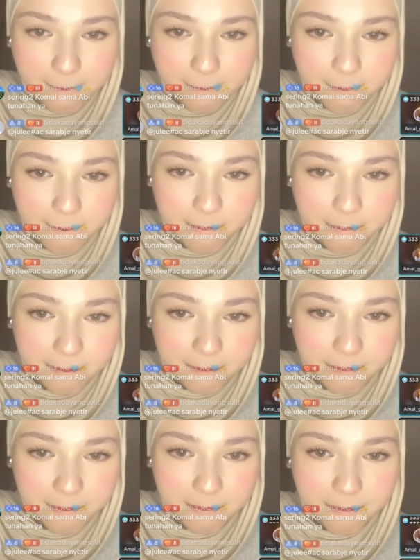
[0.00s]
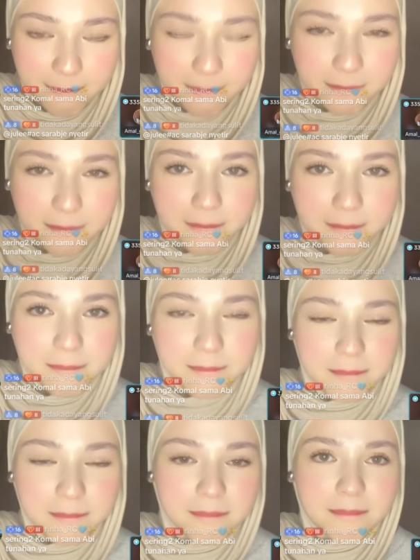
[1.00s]
Wait, I think he's so close to
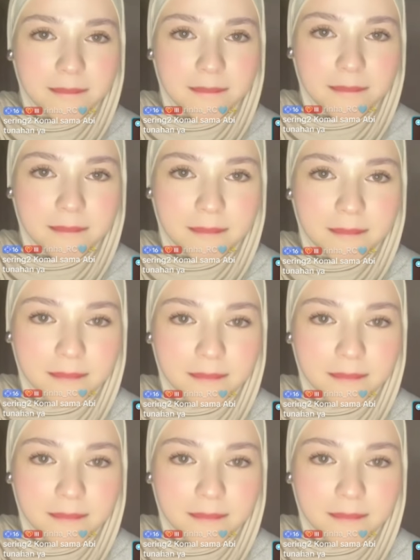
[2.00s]
100.